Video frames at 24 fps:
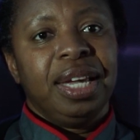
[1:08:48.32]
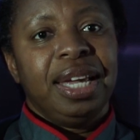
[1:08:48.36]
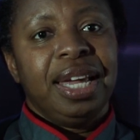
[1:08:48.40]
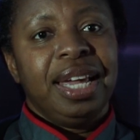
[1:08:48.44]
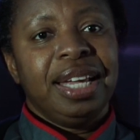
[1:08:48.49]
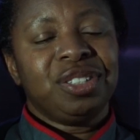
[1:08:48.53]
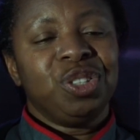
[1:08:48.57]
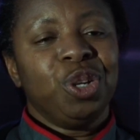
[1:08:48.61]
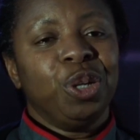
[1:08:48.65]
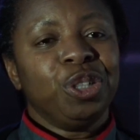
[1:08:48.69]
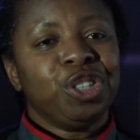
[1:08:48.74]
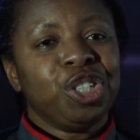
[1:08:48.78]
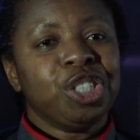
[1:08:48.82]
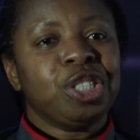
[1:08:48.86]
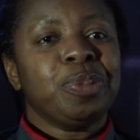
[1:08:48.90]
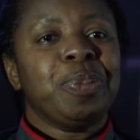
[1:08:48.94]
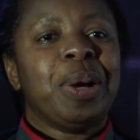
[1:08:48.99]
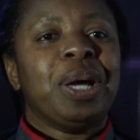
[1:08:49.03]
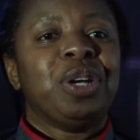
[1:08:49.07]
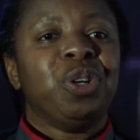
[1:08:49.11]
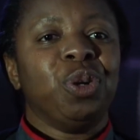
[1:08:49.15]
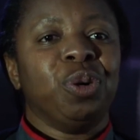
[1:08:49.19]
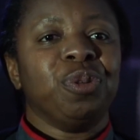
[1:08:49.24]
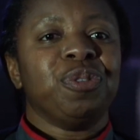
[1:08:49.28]
it's not just
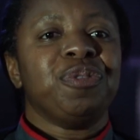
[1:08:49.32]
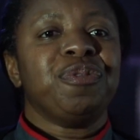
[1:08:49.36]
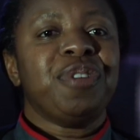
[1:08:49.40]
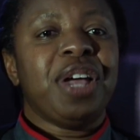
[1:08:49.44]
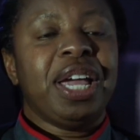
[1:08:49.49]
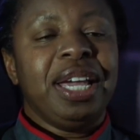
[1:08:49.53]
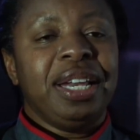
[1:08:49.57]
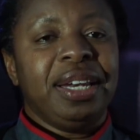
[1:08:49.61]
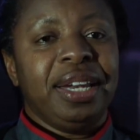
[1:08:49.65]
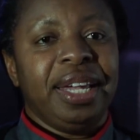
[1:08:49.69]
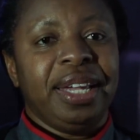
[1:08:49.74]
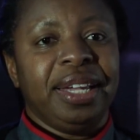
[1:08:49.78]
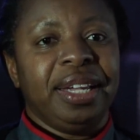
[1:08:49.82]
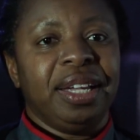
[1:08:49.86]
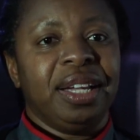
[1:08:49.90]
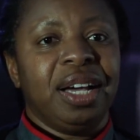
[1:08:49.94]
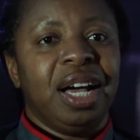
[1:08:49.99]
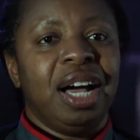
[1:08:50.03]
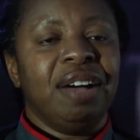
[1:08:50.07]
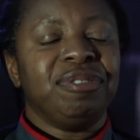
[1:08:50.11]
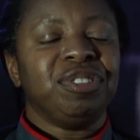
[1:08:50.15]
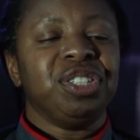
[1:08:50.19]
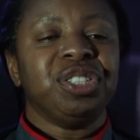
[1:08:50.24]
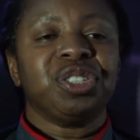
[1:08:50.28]
about not failing.
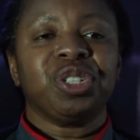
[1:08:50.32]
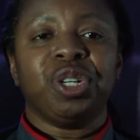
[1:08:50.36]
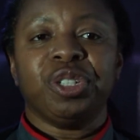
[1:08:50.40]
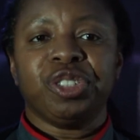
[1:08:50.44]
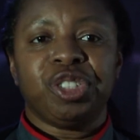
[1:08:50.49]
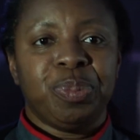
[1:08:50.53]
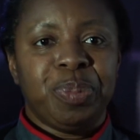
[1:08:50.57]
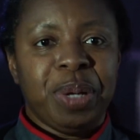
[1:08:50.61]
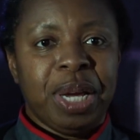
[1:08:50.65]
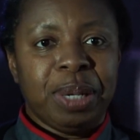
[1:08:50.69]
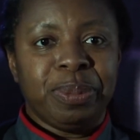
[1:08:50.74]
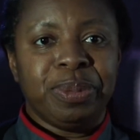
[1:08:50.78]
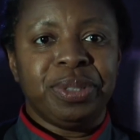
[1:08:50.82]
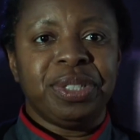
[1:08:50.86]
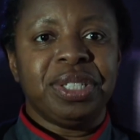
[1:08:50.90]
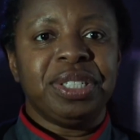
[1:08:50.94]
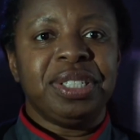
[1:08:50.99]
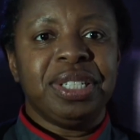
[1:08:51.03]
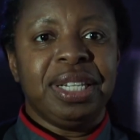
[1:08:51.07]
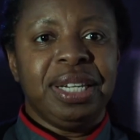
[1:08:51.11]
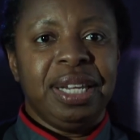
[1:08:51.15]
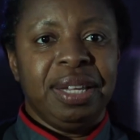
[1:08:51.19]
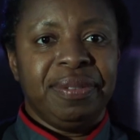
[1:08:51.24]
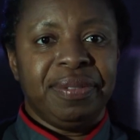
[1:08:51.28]
I've just got to be able to
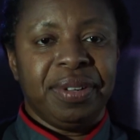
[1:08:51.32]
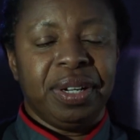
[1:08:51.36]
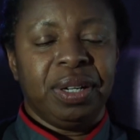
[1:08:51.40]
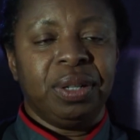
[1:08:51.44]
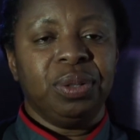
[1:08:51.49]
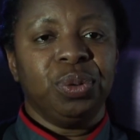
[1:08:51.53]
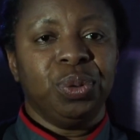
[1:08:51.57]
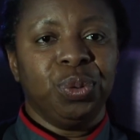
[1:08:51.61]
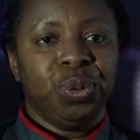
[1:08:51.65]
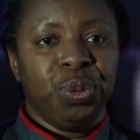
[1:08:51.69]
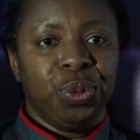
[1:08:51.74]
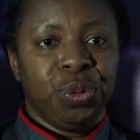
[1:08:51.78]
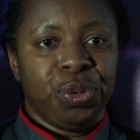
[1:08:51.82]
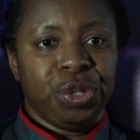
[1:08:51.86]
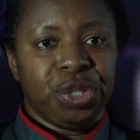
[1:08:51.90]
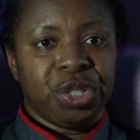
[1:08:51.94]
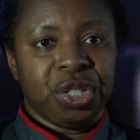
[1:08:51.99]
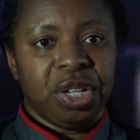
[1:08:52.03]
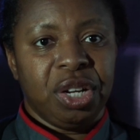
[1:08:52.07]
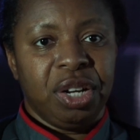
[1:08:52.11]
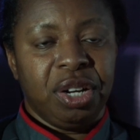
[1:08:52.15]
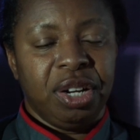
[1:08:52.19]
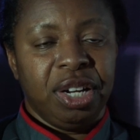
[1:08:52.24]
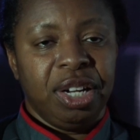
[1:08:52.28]
deliver all the
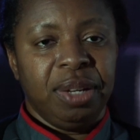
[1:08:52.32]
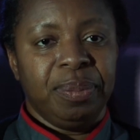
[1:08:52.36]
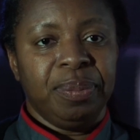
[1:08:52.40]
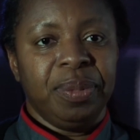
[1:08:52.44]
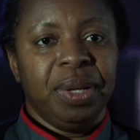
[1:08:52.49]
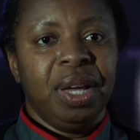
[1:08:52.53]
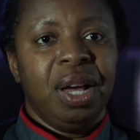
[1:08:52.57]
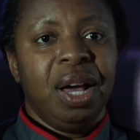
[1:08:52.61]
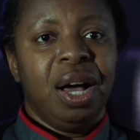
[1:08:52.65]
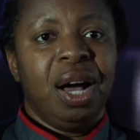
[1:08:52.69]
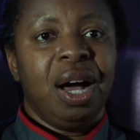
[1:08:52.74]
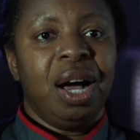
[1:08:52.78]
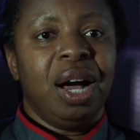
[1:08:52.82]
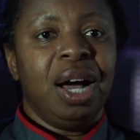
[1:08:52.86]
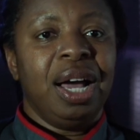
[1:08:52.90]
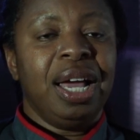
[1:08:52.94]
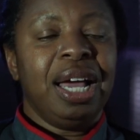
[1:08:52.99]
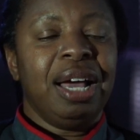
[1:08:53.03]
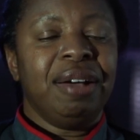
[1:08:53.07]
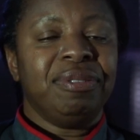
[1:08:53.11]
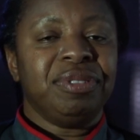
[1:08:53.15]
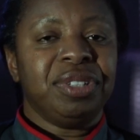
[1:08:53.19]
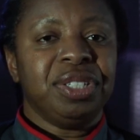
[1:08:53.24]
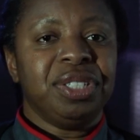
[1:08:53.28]
time. I
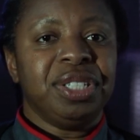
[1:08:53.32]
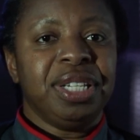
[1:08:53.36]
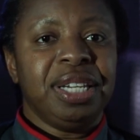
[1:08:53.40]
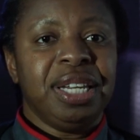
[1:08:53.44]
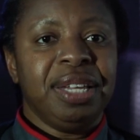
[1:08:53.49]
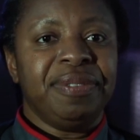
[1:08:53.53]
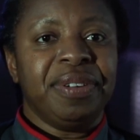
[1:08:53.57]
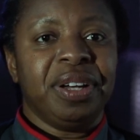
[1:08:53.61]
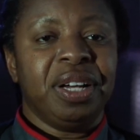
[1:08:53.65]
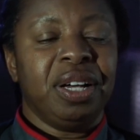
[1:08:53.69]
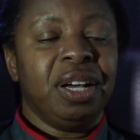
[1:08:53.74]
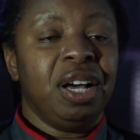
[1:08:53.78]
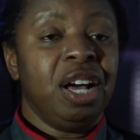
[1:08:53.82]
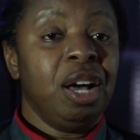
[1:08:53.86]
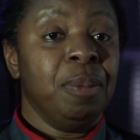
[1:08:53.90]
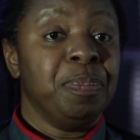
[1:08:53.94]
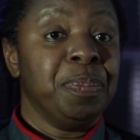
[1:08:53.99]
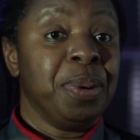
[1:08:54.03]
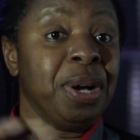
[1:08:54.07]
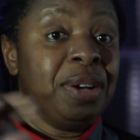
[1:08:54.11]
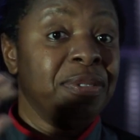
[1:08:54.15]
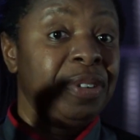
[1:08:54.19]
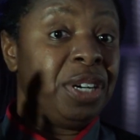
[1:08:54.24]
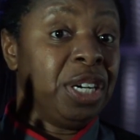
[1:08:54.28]
have to deliver
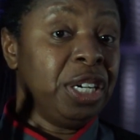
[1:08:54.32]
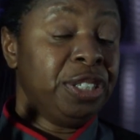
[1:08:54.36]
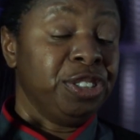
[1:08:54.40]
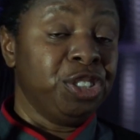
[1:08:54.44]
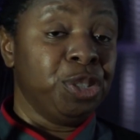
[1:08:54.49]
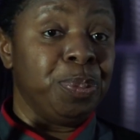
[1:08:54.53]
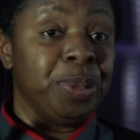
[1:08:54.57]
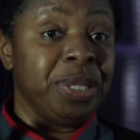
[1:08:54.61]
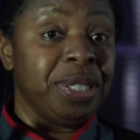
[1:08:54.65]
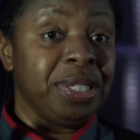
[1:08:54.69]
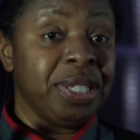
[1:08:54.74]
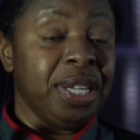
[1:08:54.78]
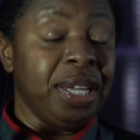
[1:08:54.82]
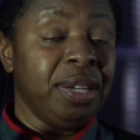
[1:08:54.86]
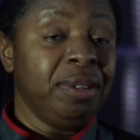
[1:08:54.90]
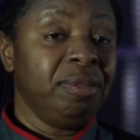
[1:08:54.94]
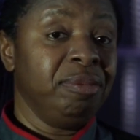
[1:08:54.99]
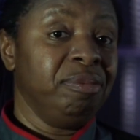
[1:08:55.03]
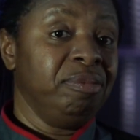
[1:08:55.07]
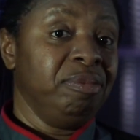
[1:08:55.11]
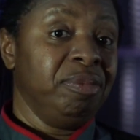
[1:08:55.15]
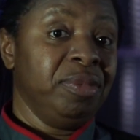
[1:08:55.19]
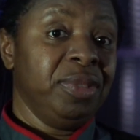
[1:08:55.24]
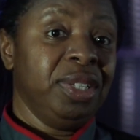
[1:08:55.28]
above 100%.
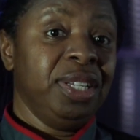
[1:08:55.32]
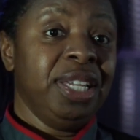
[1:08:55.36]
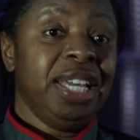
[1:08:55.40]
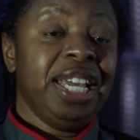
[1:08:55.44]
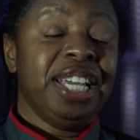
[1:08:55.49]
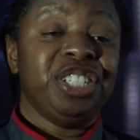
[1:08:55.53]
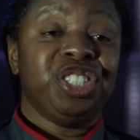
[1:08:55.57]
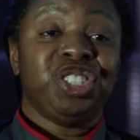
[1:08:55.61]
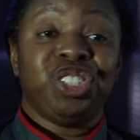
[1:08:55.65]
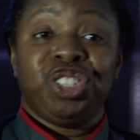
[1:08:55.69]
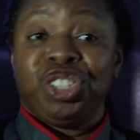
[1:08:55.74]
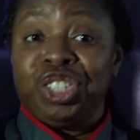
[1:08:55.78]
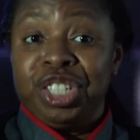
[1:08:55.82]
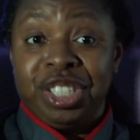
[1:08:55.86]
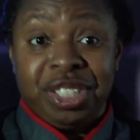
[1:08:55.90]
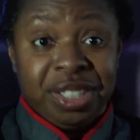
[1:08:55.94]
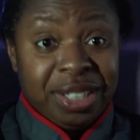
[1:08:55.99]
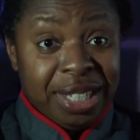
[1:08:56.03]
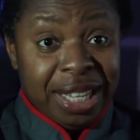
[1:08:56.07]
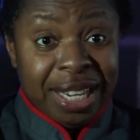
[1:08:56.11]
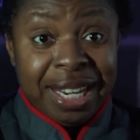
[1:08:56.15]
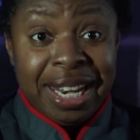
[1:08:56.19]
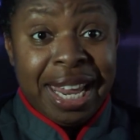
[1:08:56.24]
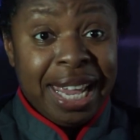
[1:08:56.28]
It's
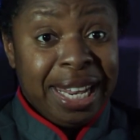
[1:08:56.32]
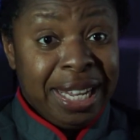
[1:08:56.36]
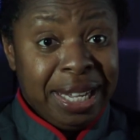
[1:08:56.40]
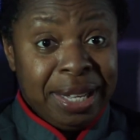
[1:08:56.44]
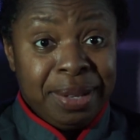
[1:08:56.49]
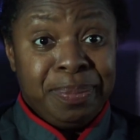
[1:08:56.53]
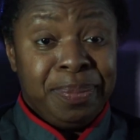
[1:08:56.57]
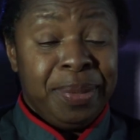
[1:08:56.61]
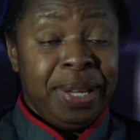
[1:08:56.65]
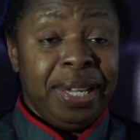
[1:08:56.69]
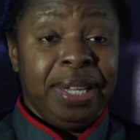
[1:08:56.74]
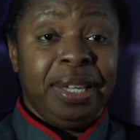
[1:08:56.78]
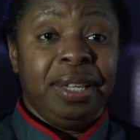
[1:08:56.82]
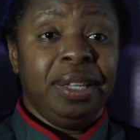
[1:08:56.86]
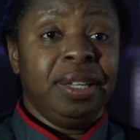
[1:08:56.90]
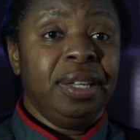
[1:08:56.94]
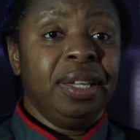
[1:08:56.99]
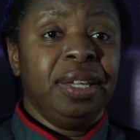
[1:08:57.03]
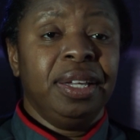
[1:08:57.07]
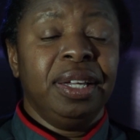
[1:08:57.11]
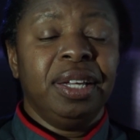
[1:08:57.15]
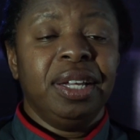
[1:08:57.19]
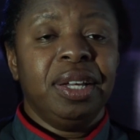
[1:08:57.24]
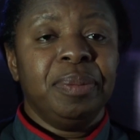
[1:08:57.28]
just innate in me
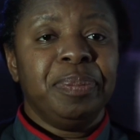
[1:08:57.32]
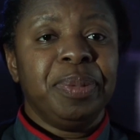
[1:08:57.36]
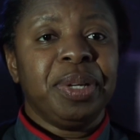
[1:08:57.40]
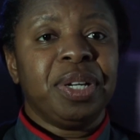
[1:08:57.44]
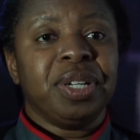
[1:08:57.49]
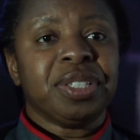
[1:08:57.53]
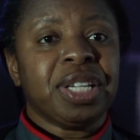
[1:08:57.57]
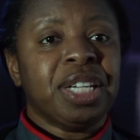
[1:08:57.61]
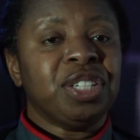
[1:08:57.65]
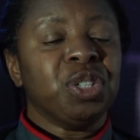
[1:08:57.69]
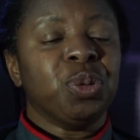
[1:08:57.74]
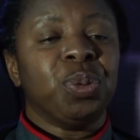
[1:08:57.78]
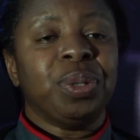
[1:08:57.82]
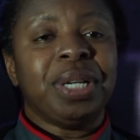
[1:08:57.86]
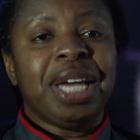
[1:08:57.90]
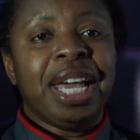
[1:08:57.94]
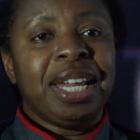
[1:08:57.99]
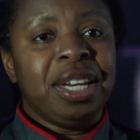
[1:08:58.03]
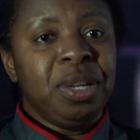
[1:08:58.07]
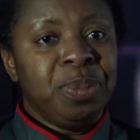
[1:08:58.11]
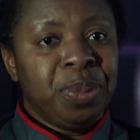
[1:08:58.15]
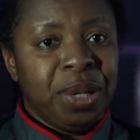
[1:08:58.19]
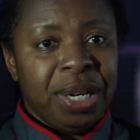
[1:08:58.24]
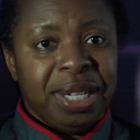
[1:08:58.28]
because I don't want
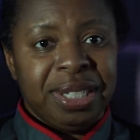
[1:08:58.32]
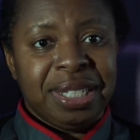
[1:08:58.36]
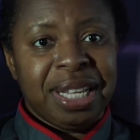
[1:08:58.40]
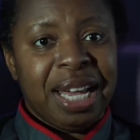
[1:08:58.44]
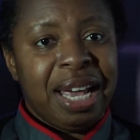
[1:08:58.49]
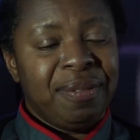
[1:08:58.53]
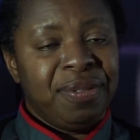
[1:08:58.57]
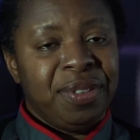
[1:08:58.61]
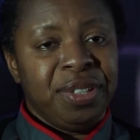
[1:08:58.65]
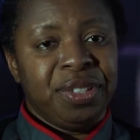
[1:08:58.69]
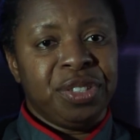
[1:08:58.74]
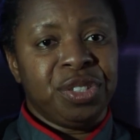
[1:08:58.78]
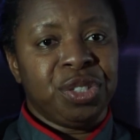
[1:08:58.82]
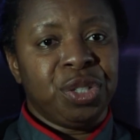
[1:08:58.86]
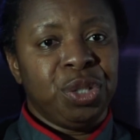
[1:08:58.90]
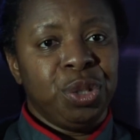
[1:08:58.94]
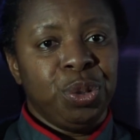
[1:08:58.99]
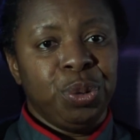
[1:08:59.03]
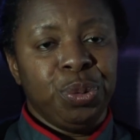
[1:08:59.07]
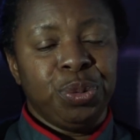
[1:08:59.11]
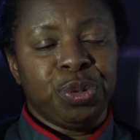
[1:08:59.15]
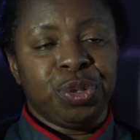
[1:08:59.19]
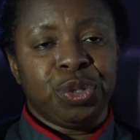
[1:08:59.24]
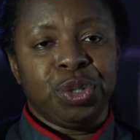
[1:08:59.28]
anybody to have the
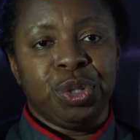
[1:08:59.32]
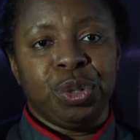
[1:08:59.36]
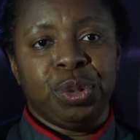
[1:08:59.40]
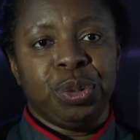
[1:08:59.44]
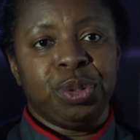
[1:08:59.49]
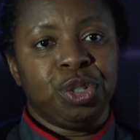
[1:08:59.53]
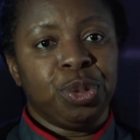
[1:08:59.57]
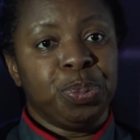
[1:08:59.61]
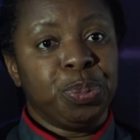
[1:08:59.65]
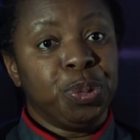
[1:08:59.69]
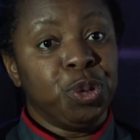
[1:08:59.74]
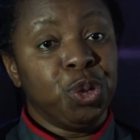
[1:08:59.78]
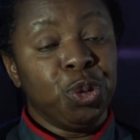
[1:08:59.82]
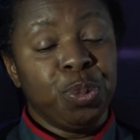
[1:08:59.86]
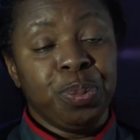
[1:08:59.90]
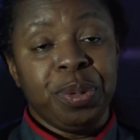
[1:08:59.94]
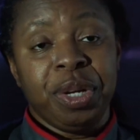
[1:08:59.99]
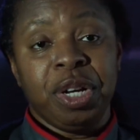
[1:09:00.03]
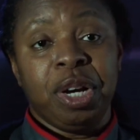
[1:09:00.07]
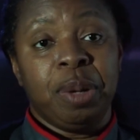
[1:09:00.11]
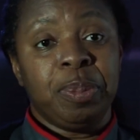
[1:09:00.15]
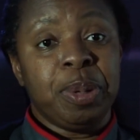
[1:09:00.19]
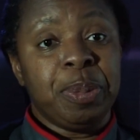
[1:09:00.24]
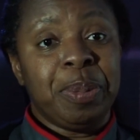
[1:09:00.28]
excuse to, to pull
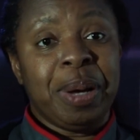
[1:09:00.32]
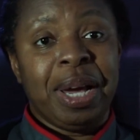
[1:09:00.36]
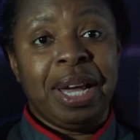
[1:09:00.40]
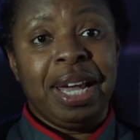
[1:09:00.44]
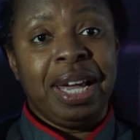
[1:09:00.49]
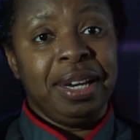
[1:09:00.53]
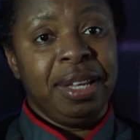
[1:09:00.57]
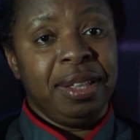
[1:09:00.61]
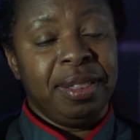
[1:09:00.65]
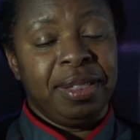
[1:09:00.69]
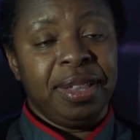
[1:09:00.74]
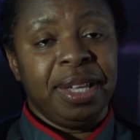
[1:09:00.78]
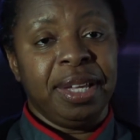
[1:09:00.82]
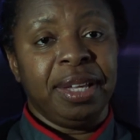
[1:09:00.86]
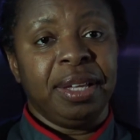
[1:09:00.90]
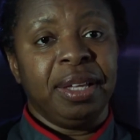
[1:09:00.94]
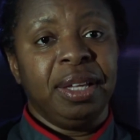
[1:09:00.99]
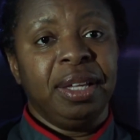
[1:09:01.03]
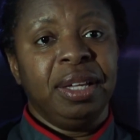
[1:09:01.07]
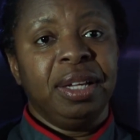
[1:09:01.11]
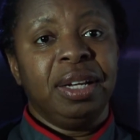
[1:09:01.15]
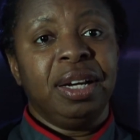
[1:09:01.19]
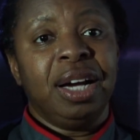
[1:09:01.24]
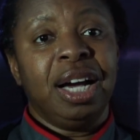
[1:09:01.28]
me up about anything.
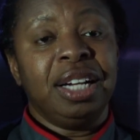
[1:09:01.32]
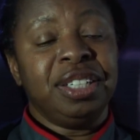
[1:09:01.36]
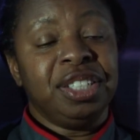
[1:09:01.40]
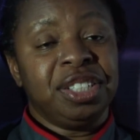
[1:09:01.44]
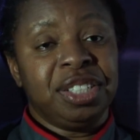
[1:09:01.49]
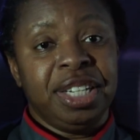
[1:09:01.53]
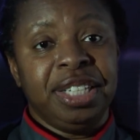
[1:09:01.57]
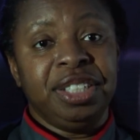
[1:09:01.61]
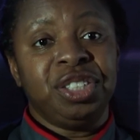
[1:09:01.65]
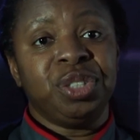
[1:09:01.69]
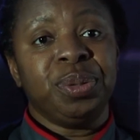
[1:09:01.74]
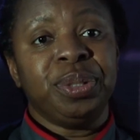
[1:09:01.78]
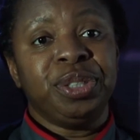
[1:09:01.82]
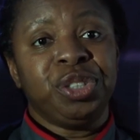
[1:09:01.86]
I just need to